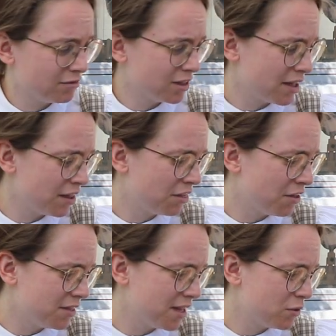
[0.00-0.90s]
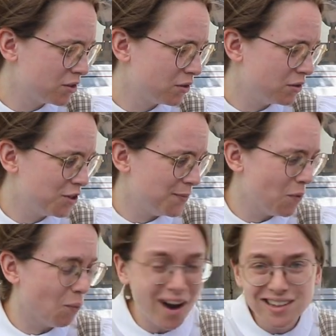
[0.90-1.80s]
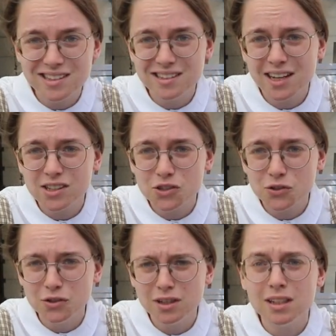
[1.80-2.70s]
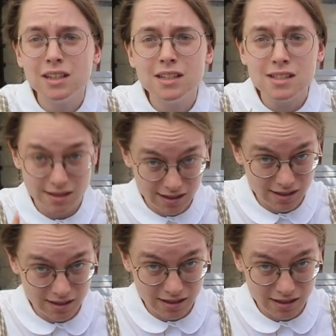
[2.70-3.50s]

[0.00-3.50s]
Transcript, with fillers: well I thought there was going to be white in there too. This